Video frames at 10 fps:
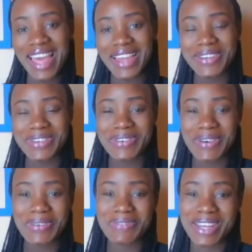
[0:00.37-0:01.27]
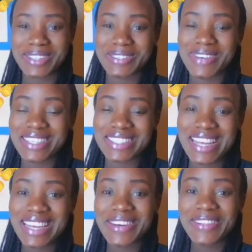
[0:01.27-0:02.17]
hello welcome back to my
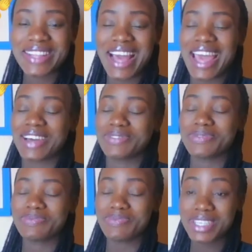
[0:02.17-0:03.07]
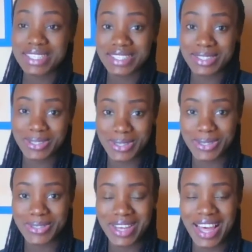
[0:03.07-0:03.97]
channel i have missed
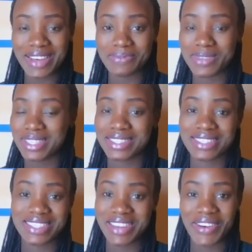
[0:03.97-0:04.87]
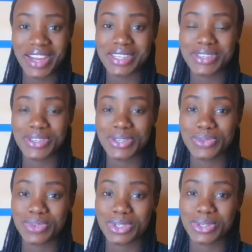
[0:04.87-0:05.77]
you i have missed sharing new
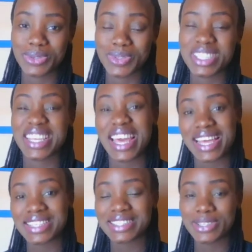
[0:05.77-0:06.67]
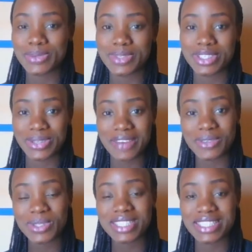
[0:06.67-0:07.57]
videos yes you you have
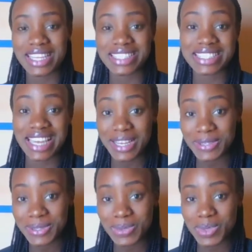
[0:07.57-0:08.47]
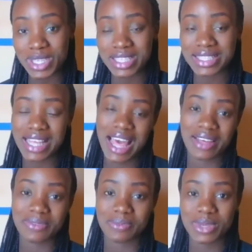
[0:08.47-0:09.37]
noticed that in the last two weeks
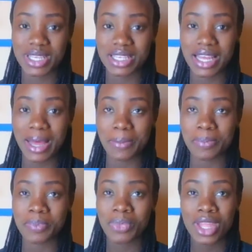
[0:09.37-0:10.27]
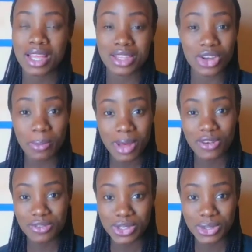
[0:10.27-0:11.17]
i've been um, the number
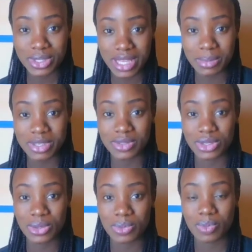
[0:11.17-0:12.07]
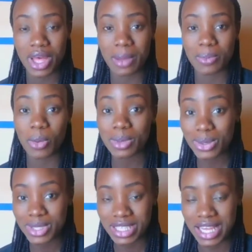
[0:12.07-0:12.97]
of videos i've been you know um,
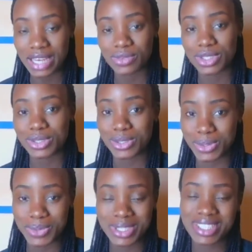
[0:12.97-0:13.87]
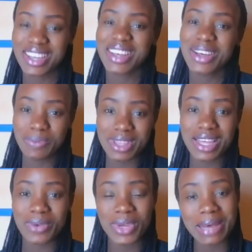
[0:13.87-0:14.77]
uploading had reduced but
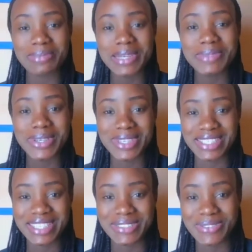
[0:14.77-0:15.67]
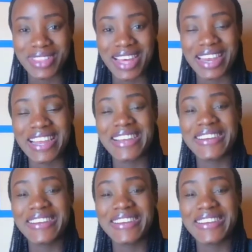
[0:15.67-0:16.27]
then we can blame the holidays for that